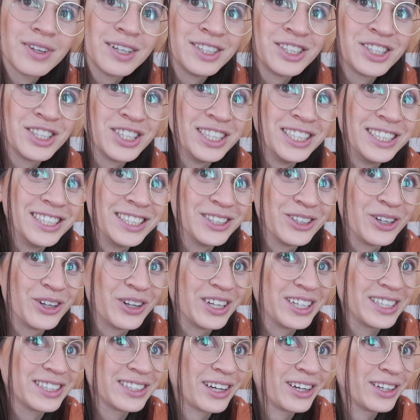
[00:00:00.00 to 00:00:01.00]
She's not
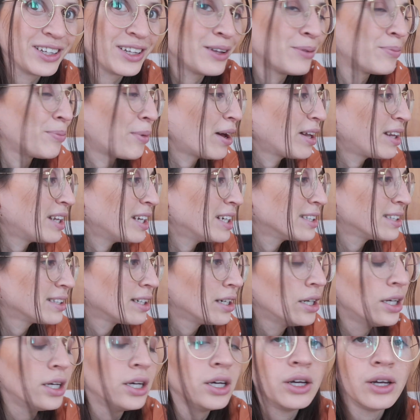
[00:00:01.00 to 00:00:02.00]
excited about this.
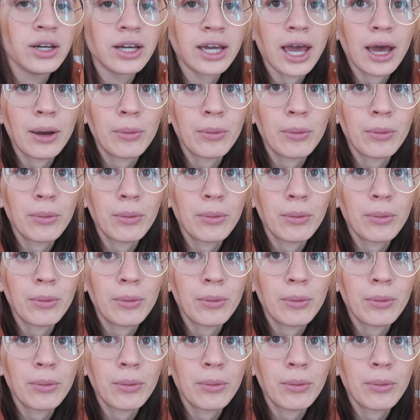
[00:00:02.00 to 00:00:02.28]
Okay,